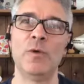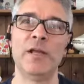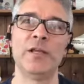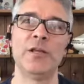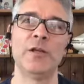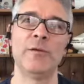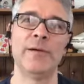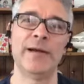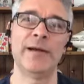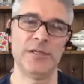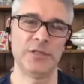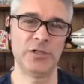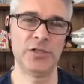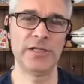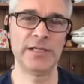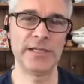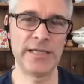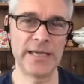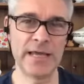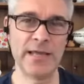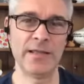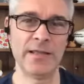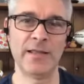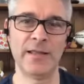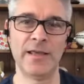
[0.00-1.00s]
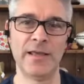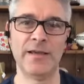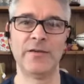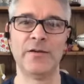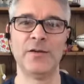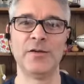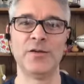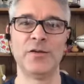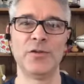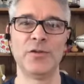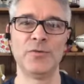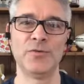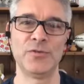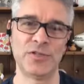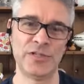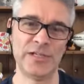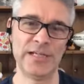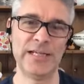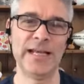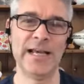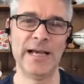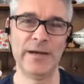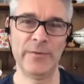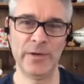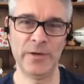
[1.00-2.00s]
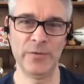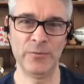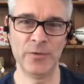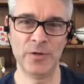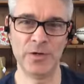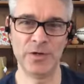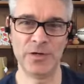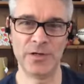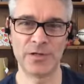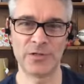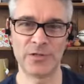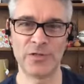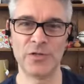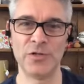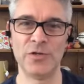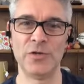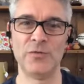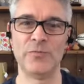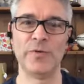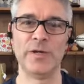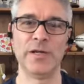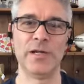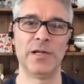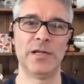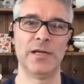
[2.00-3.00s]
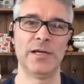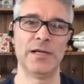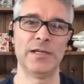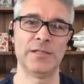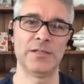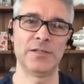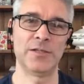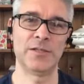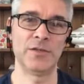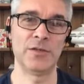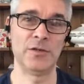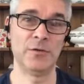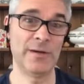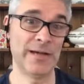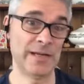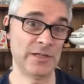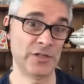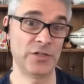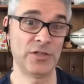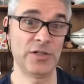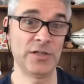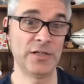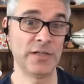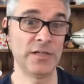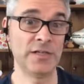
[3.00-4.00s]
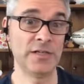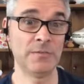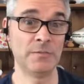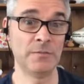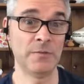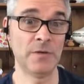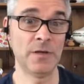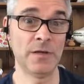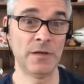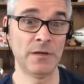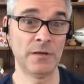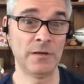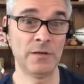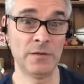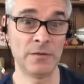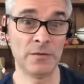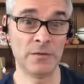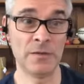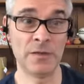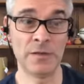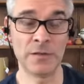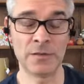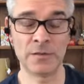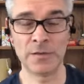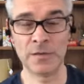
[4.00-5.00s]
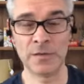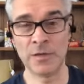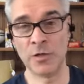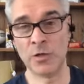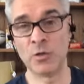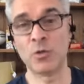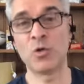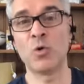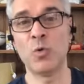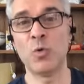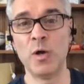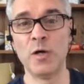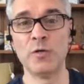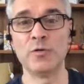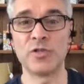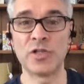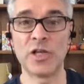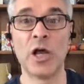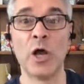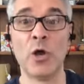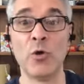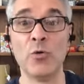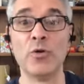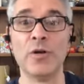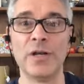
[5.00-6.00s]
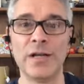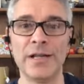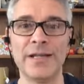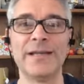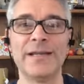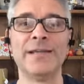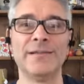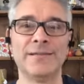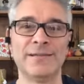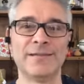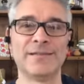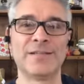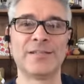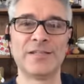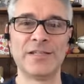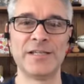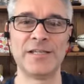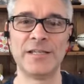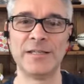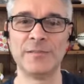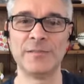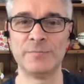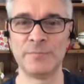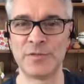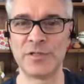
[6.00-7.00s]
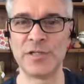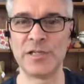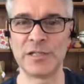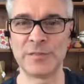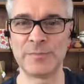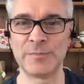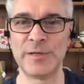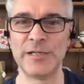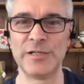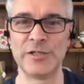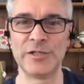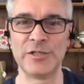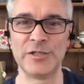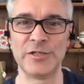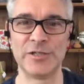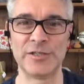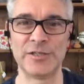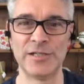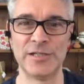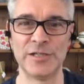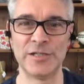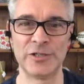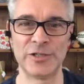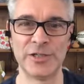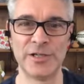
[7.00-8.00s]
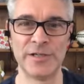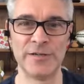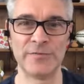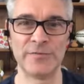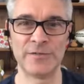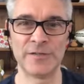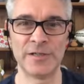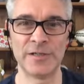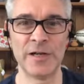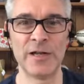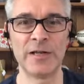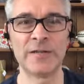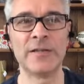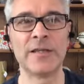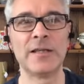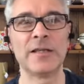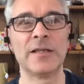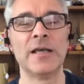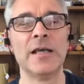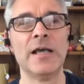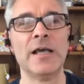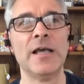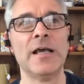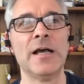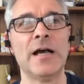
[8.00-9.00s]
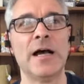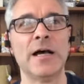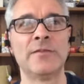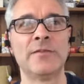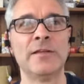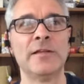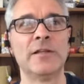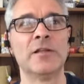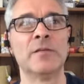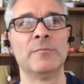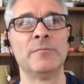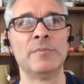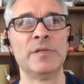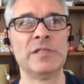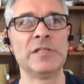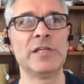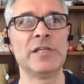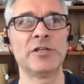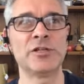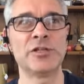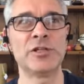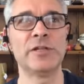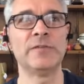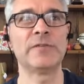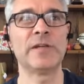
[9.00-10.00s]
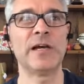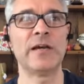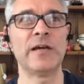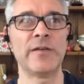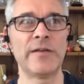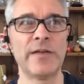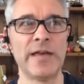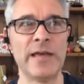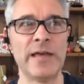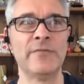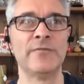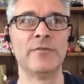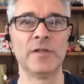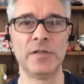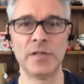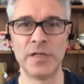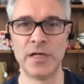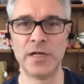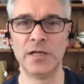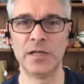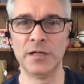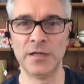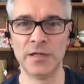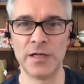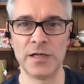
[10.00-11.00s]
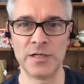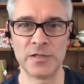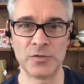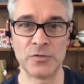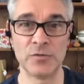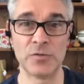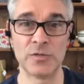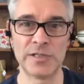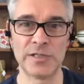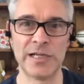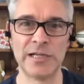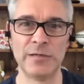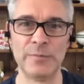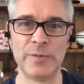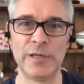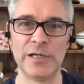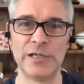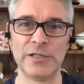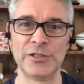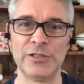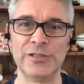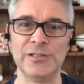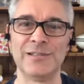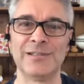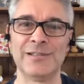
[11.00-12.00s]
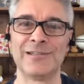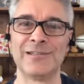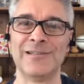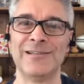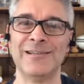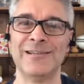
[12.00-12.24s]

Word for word: you actually get there and you see how it works and you realize that you actually you know, quotes only see six patients in a shift. You know, I think I think the busiest shift I've ever done, I saw ten patients.